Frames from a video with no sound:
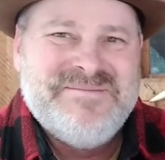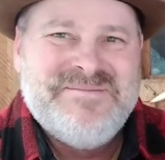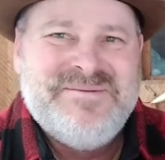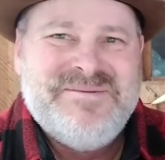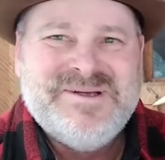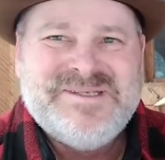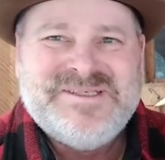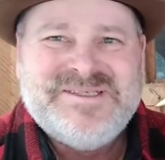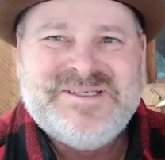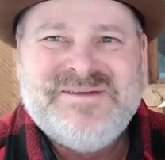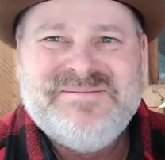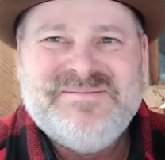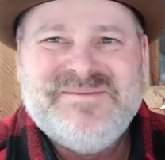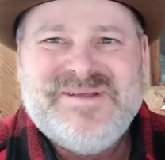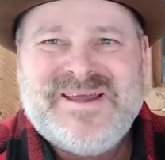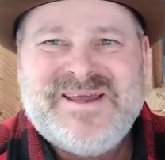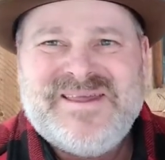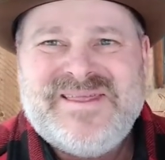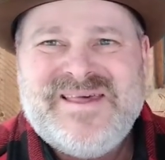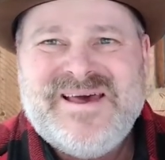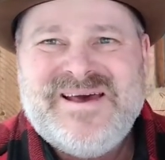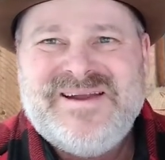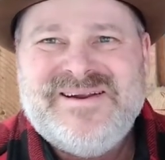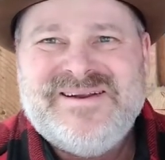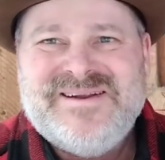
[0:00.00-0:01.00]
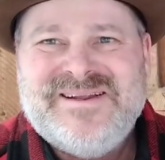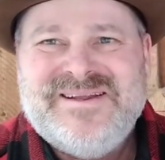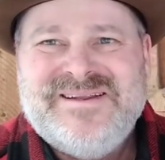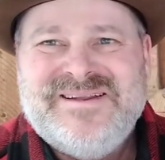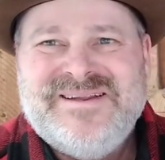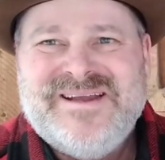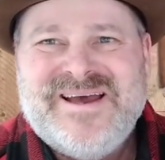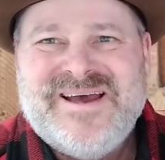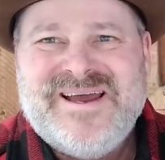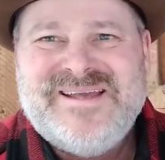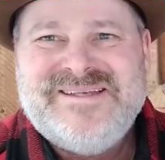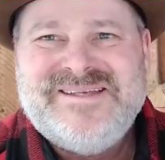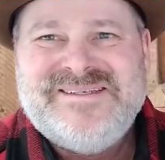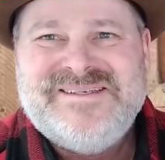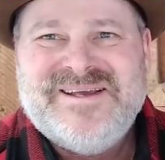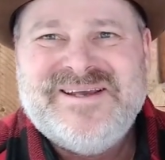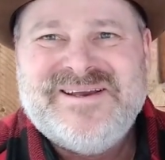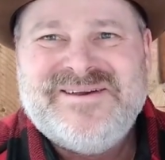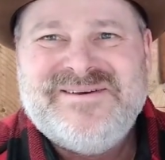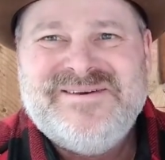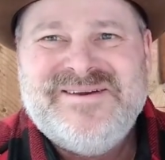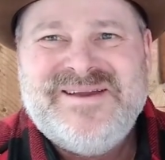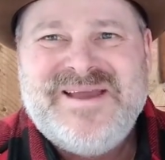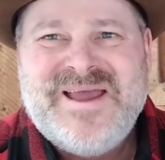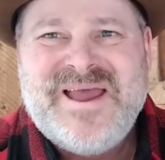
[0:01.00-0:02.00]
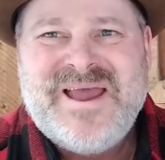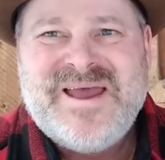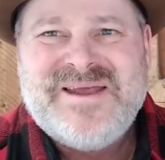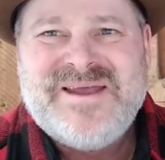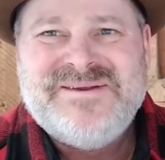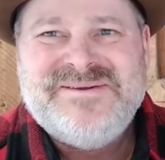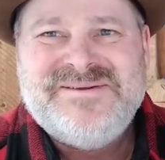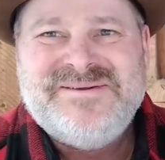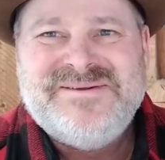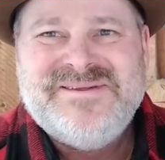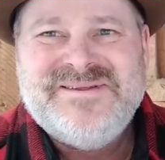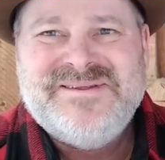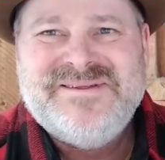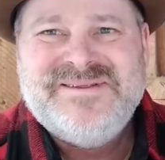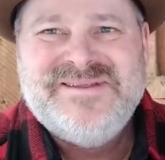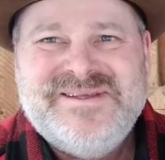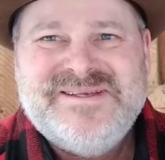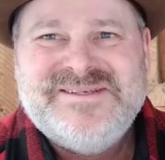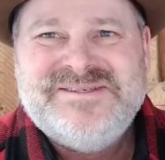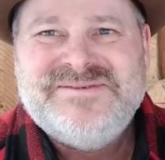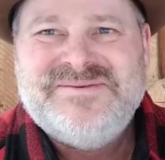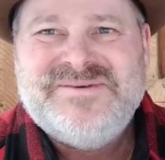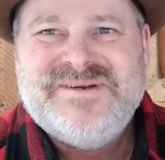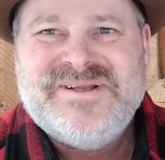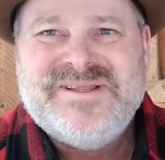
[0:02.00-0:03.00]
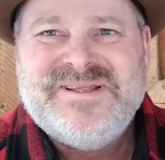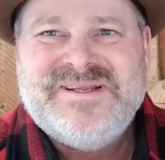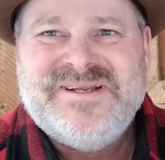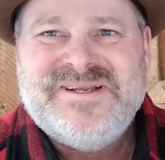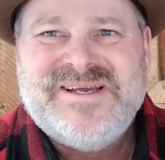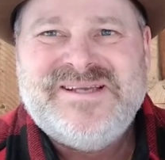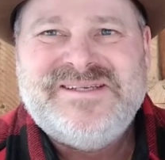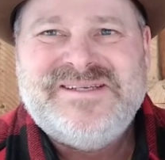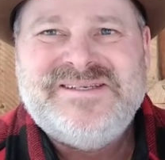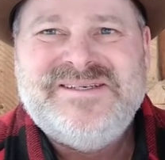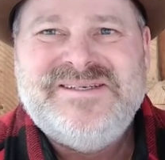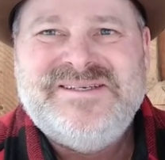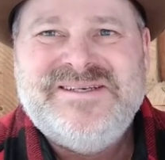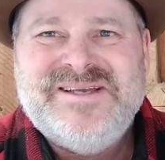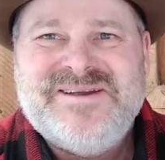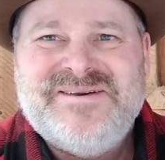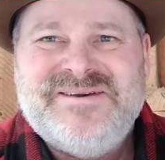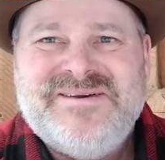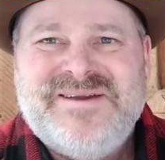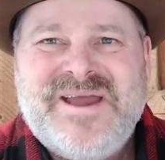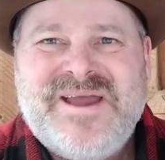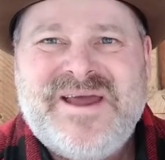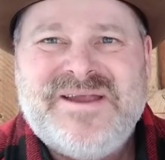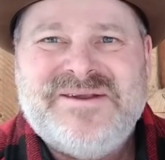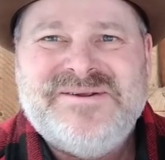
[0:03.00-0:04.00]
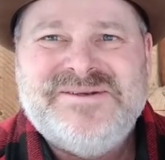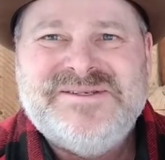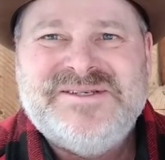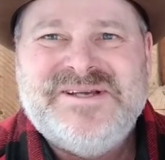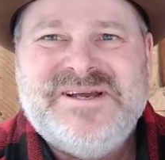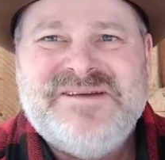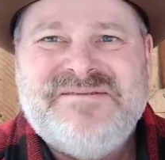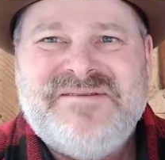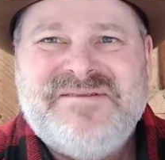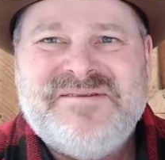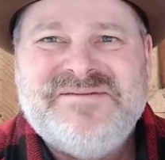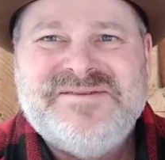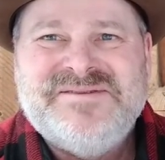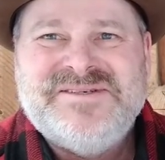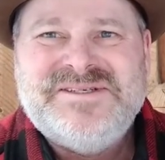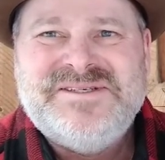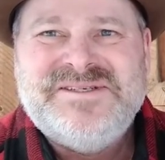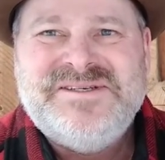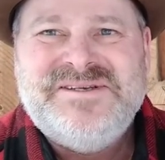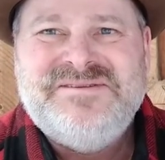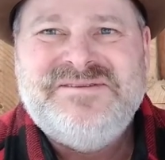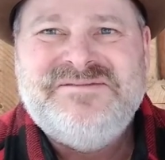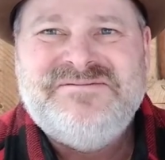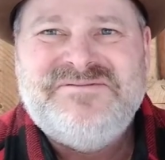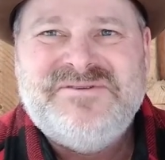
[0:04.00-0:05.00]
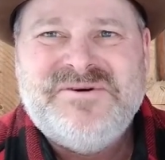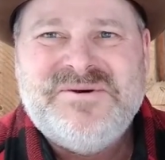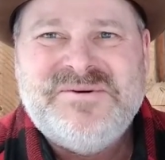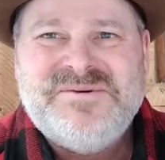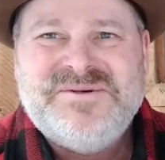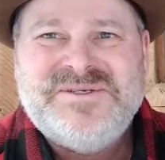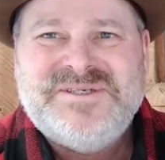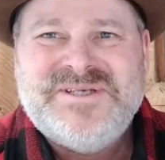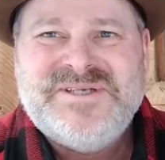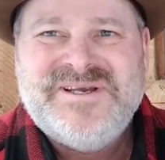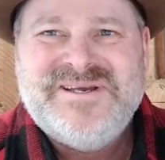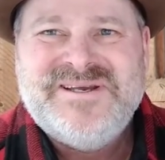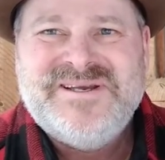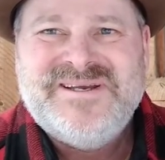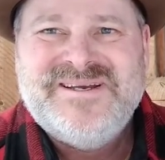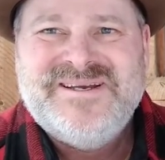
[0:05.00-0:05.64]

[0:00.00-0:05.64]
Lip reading: put something like that on a nice hickory handle, this is one of the nicest hickory handles I've ever seen, folks.